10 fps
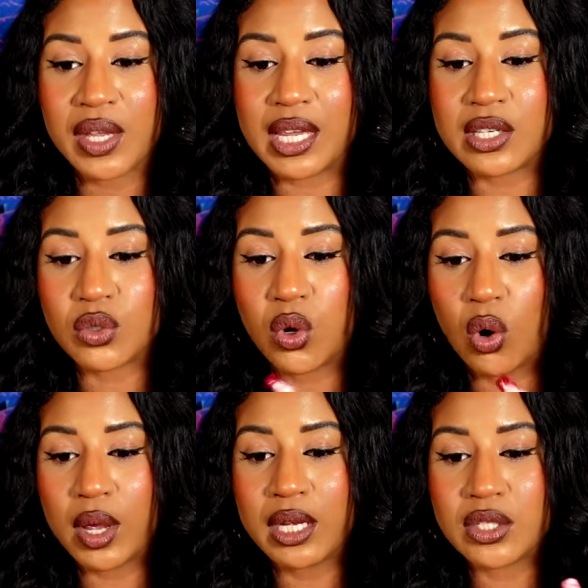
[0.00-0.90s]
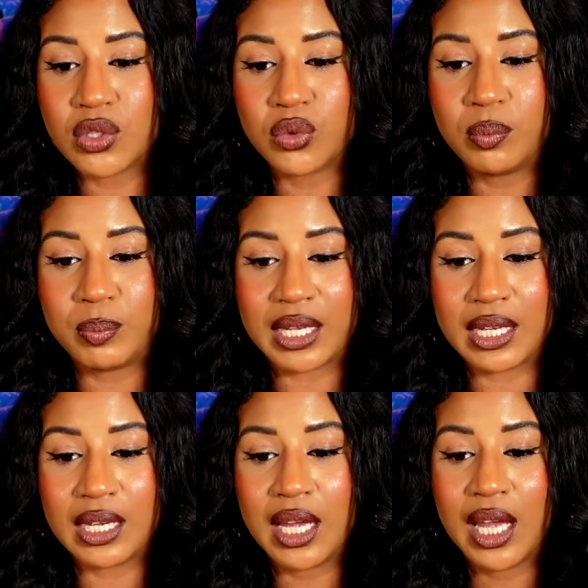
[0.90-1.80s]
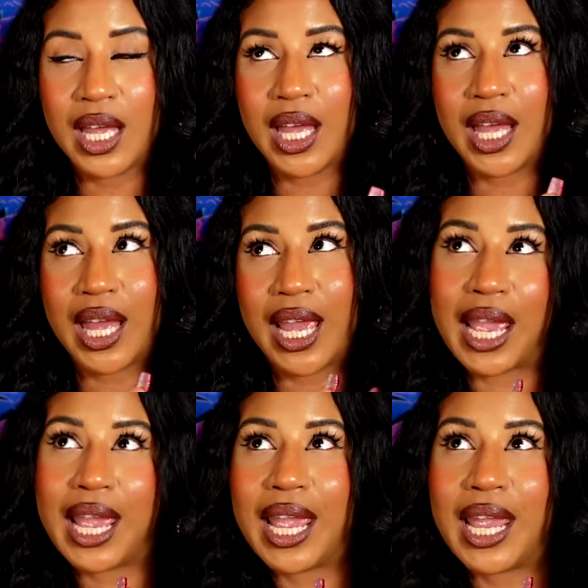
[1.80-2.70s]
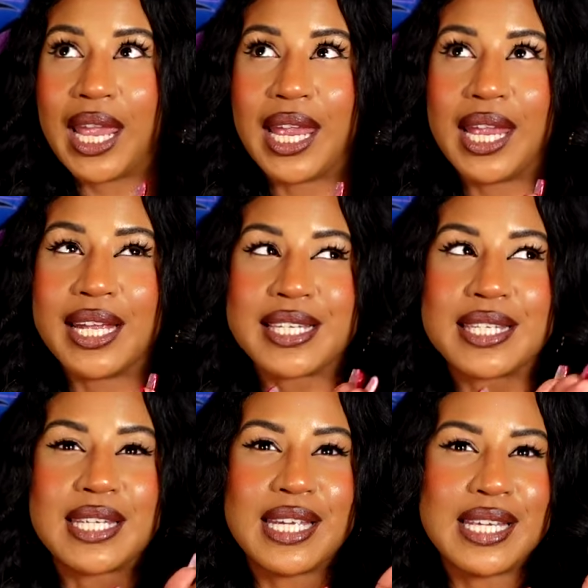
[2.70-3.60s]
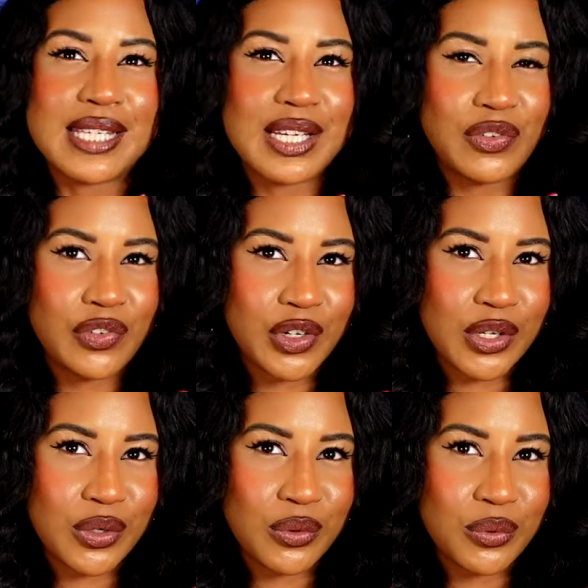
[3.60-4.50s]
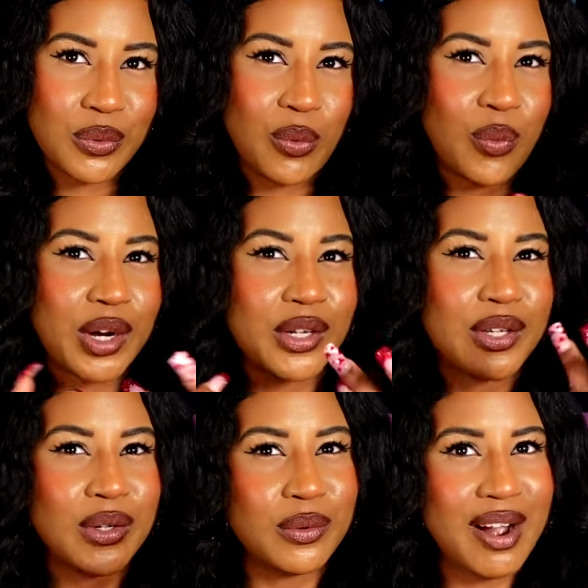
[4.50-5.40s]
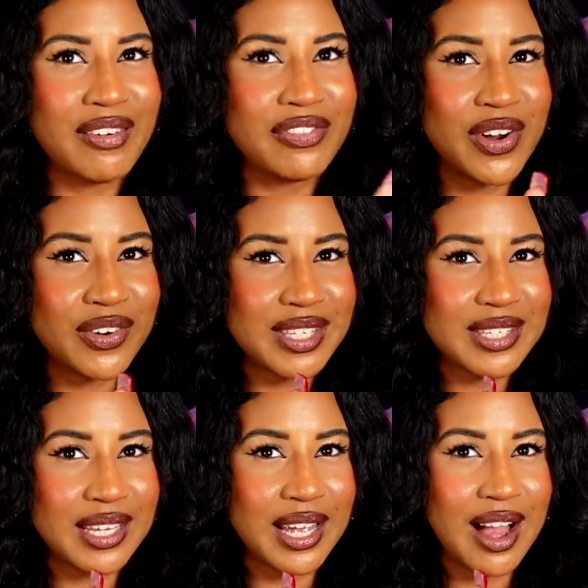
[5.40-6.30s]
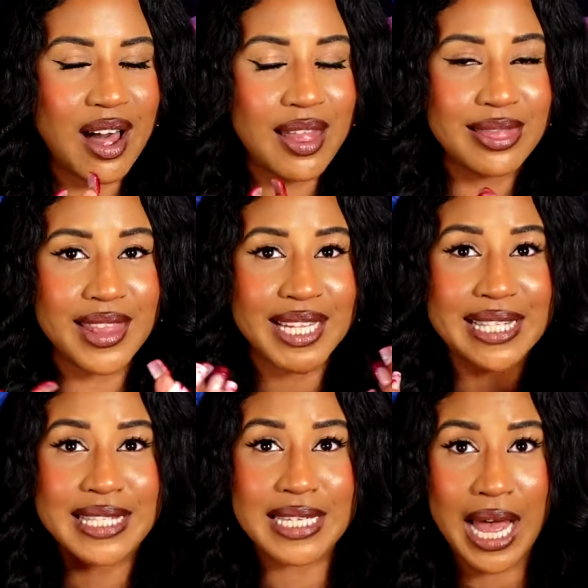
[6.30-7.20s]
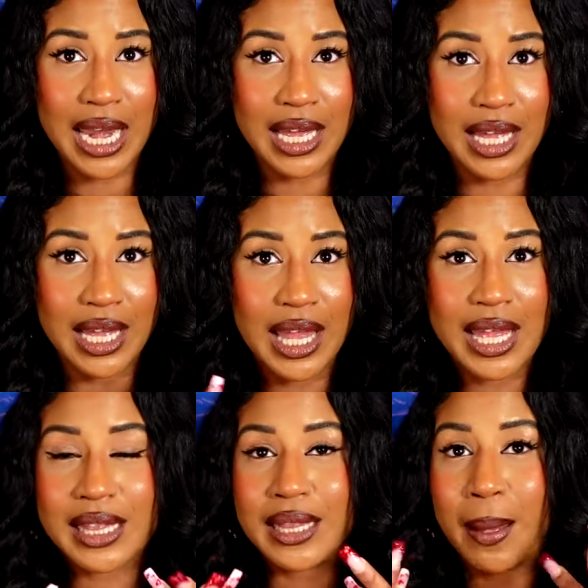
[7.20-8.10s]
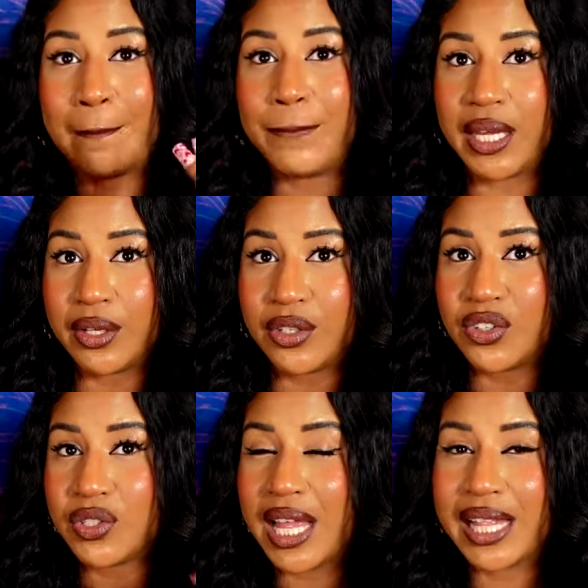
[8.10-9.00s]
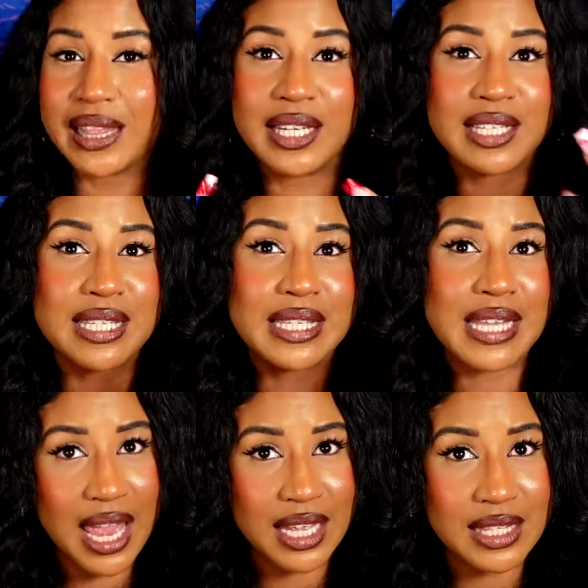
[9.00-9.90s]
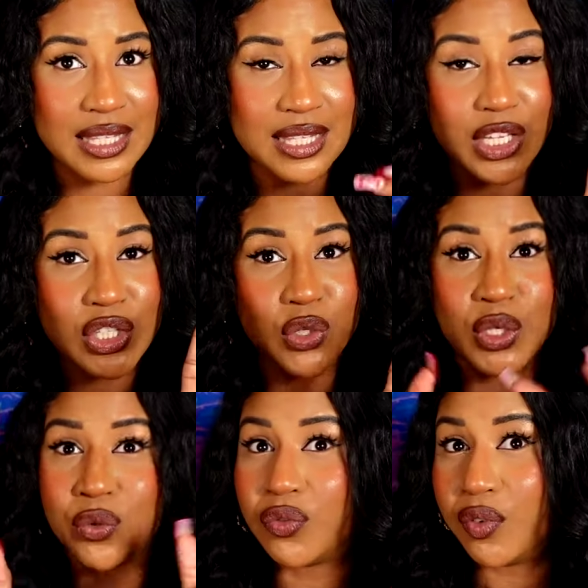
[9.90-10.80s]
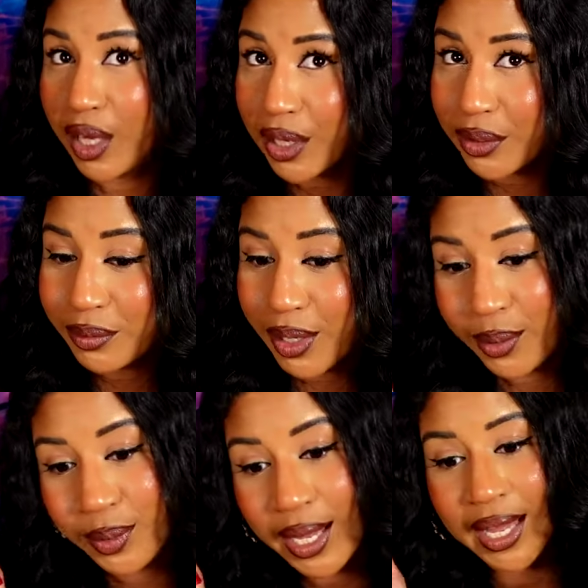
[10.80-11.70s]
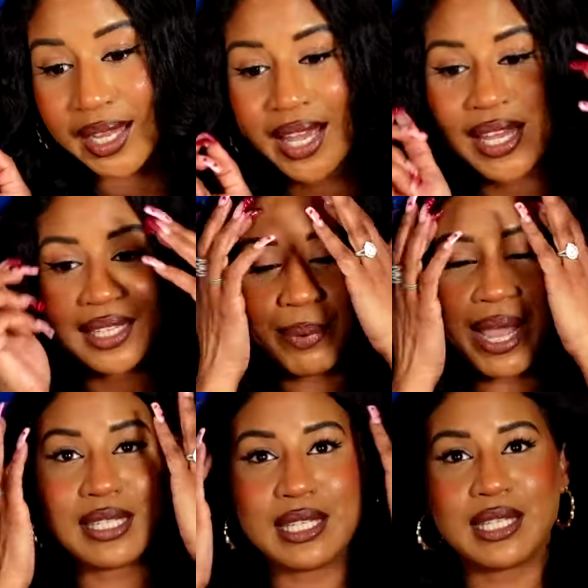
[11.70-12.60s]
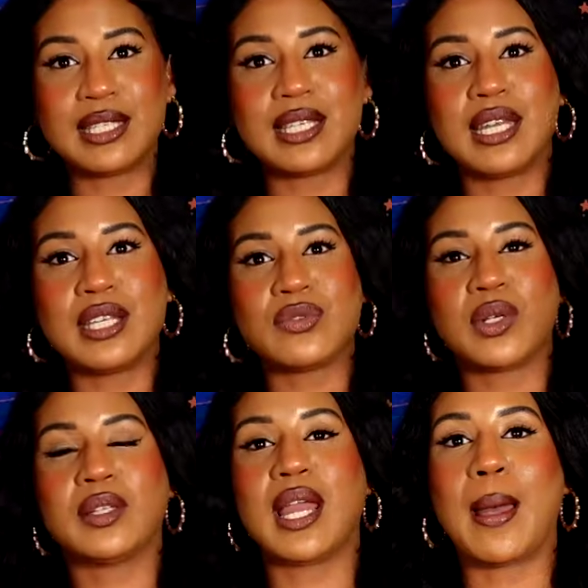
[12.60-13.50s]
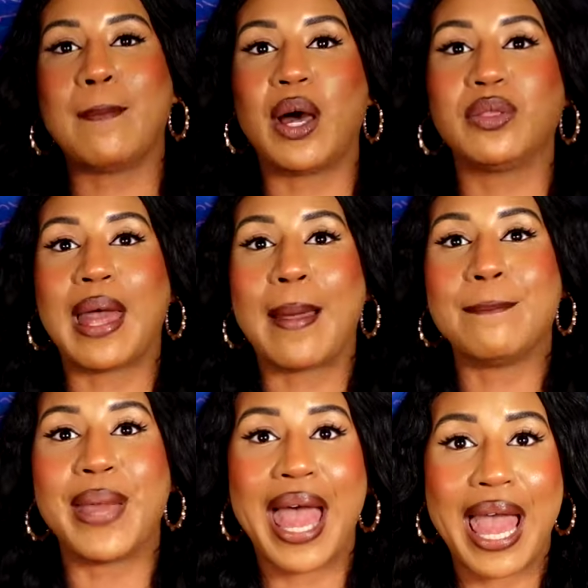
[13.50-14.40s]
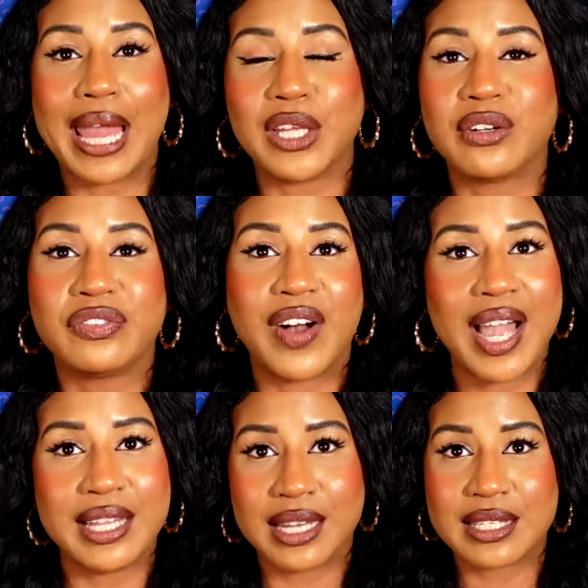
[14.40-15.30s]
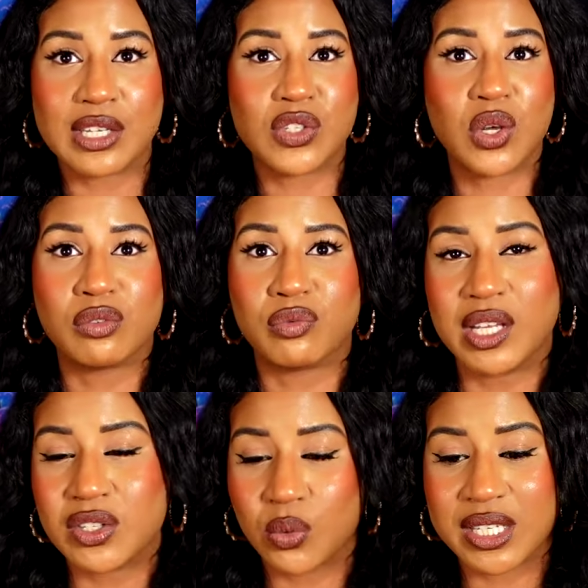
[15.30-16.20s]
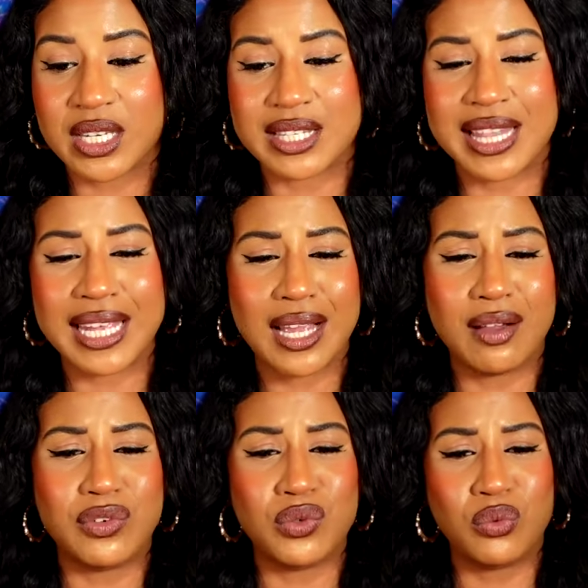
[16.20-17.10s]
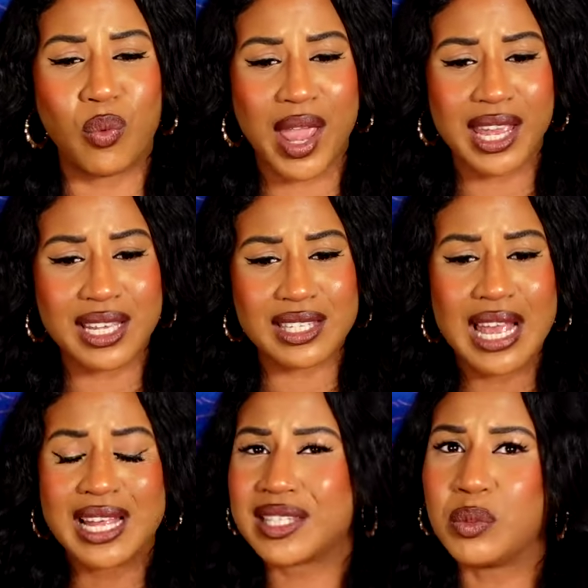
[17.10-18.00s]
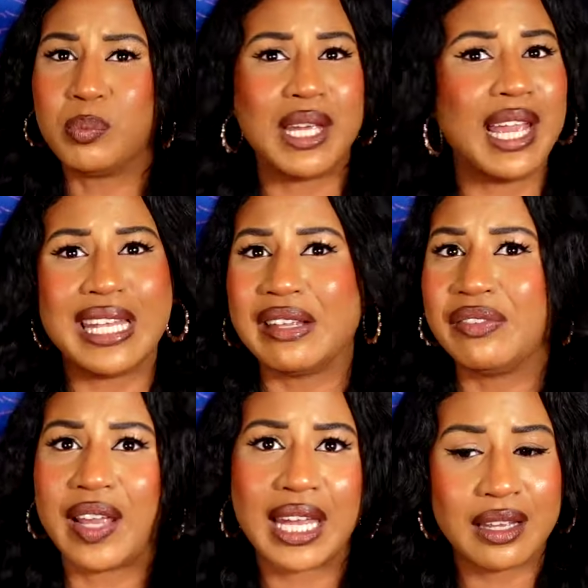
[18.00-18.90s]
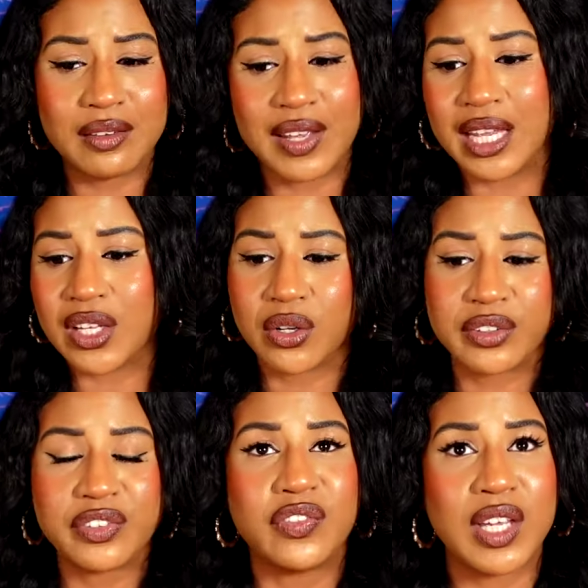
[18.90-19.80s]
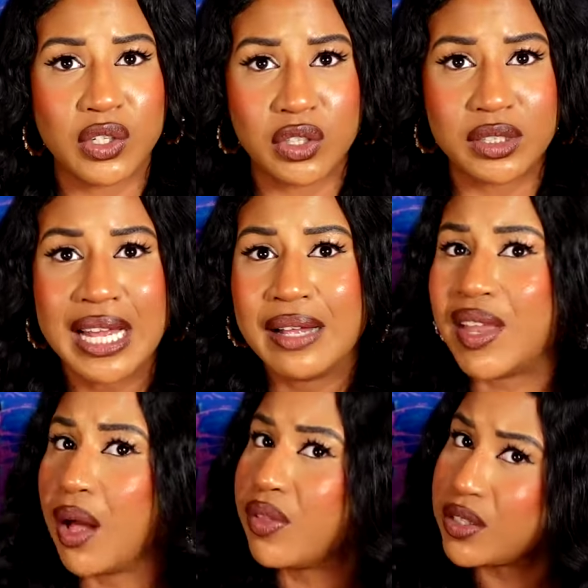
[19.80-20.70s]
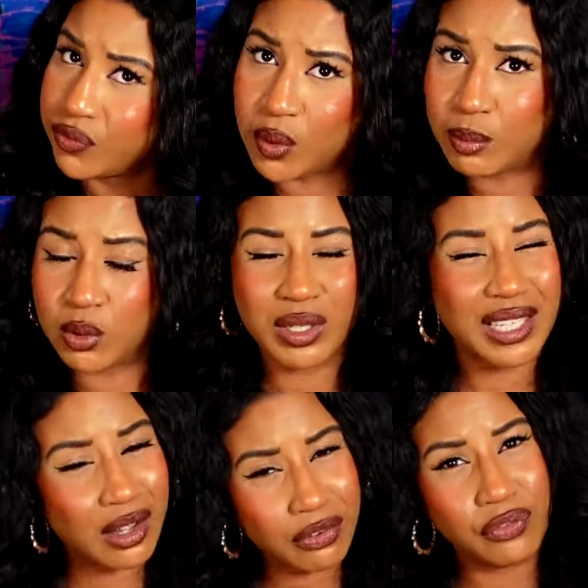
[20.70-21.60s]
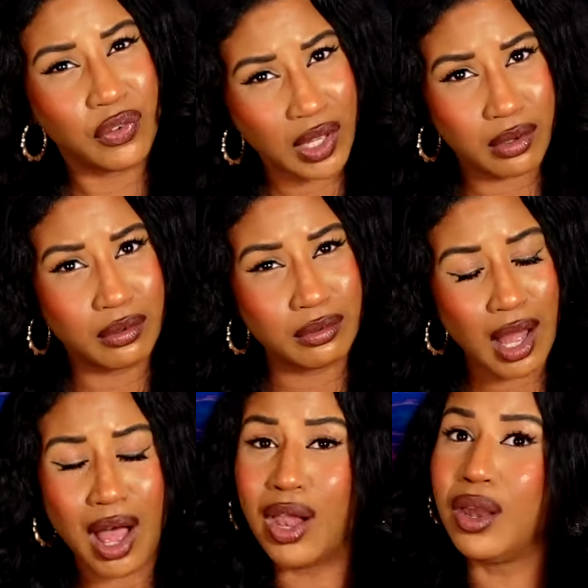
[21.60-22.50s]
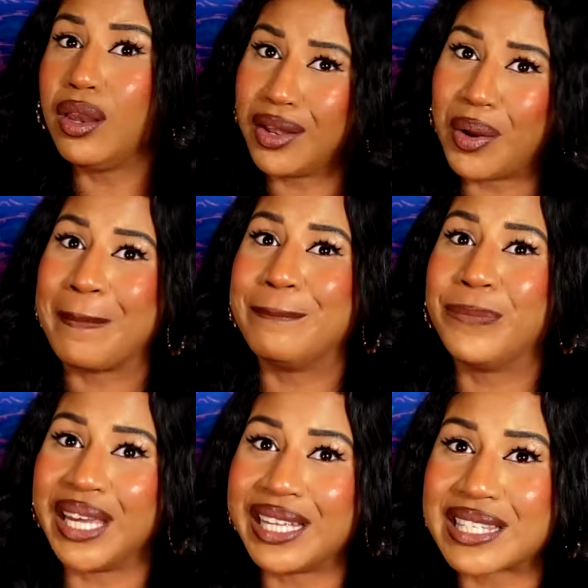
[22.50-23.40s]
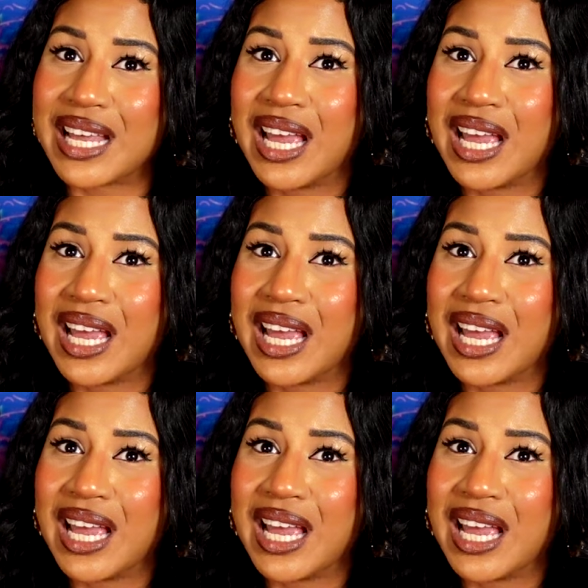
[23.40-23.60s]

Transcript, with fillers: is going to be a season for you where you are focusing on the dollar, the bills, the cents. Do you feel okay? Pisces season is really about that bag, your finances, your resources, thinking of new ways to be innovative in your field. Now, this full moon could feel a little bit